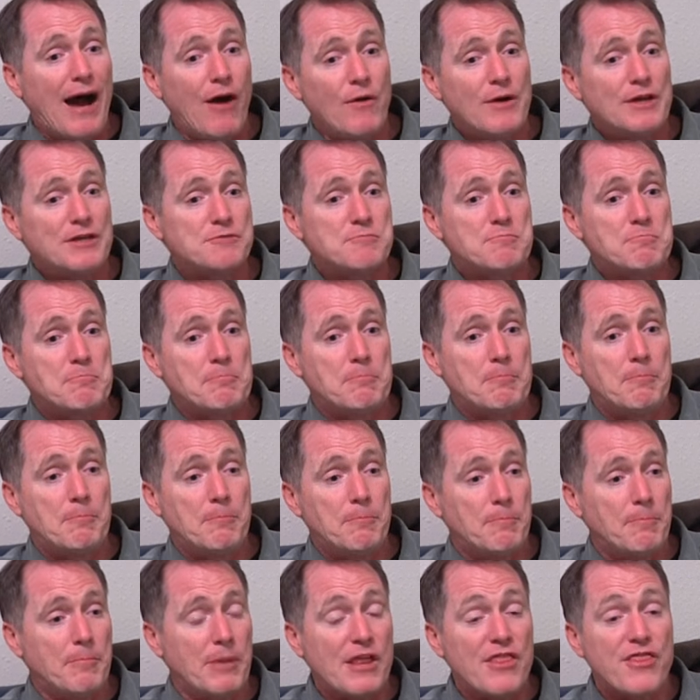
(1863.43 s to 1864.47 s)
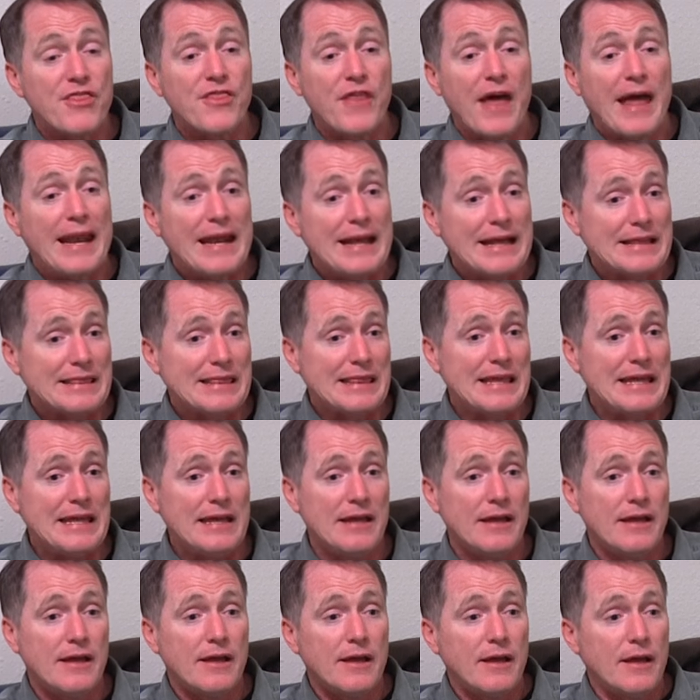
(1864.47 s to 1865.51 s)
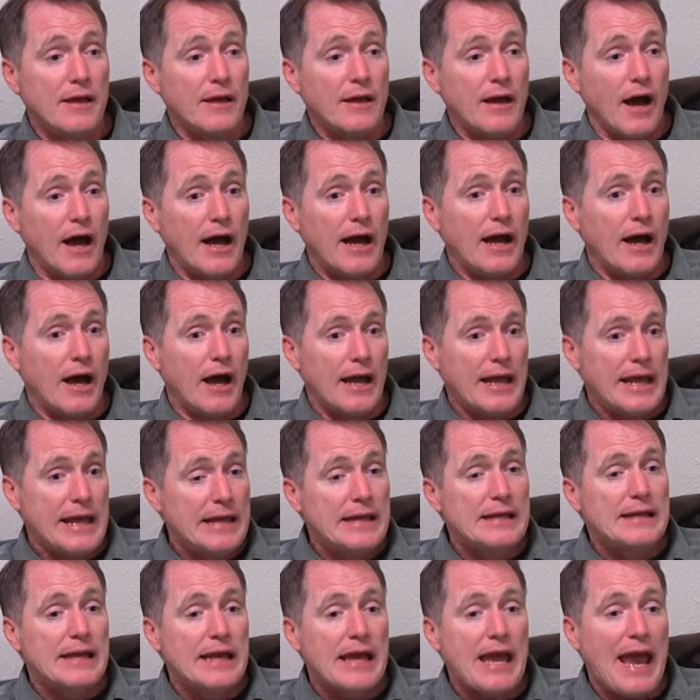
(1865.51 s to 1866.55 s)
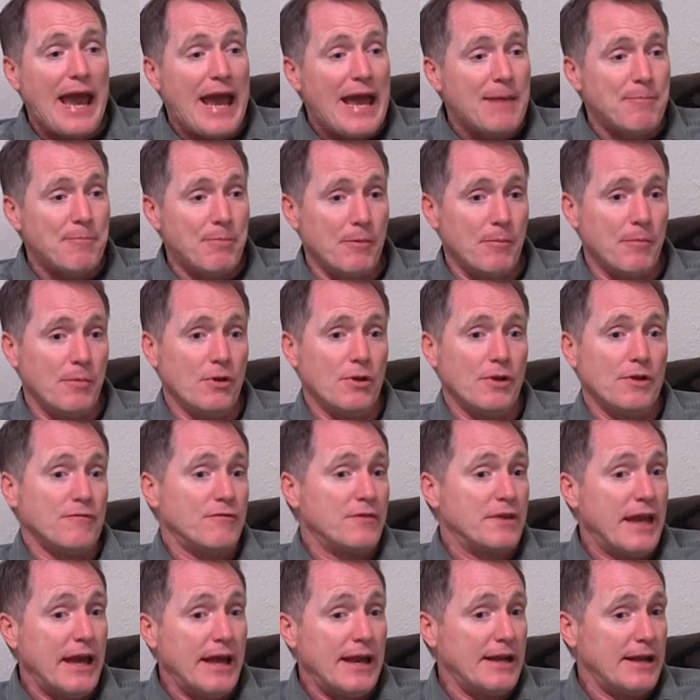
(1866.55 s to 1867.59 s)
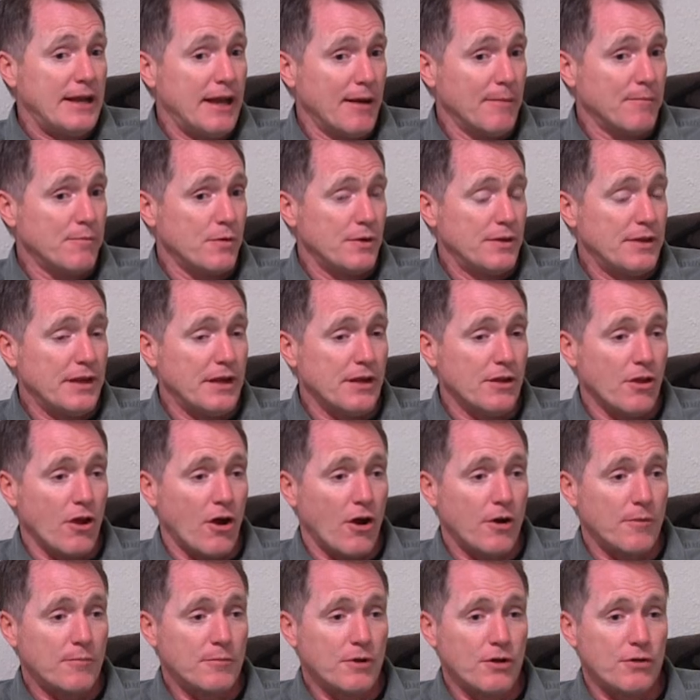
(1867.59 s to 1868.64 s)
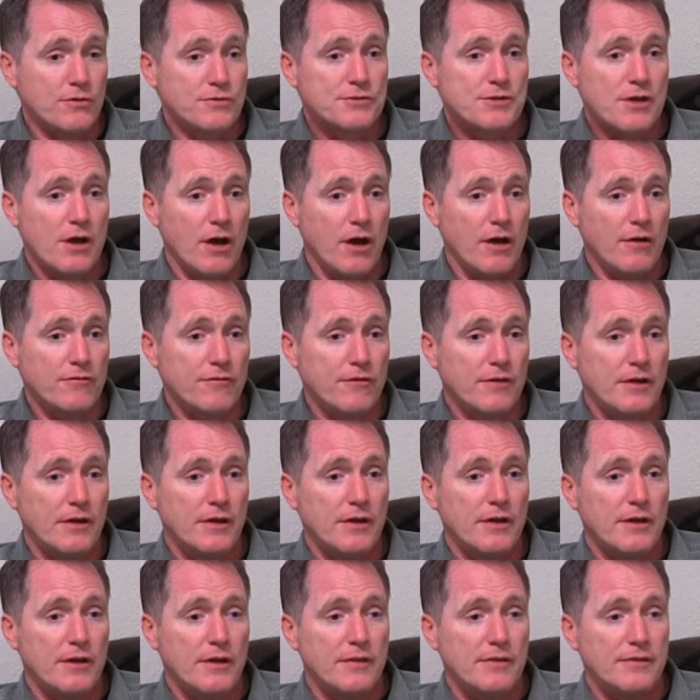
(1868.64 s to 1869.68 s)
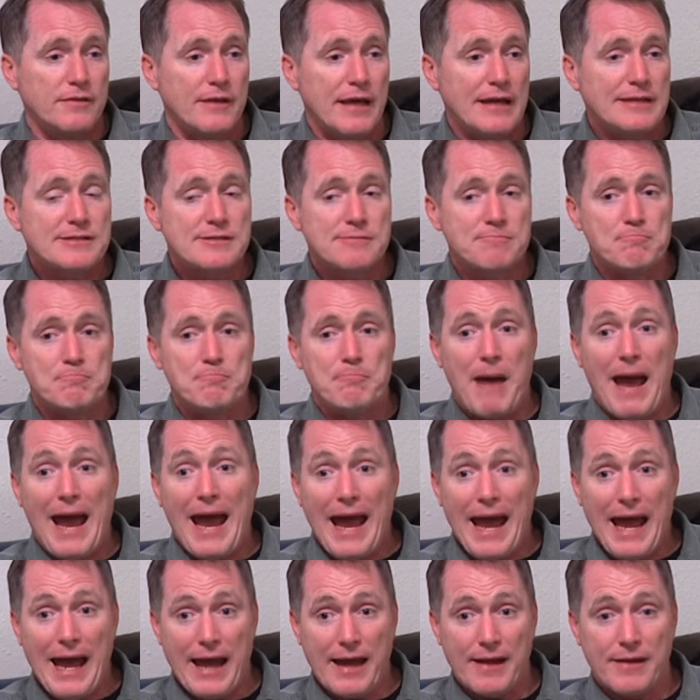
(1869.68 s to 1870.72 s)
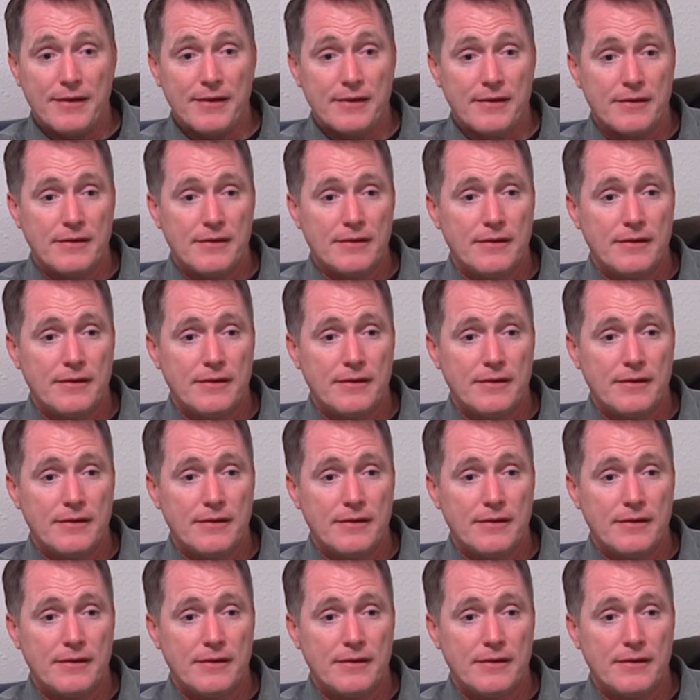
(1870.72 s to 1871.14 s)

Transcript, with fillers: always pathetically incapable of getting up when the alarm goes off. That's bad.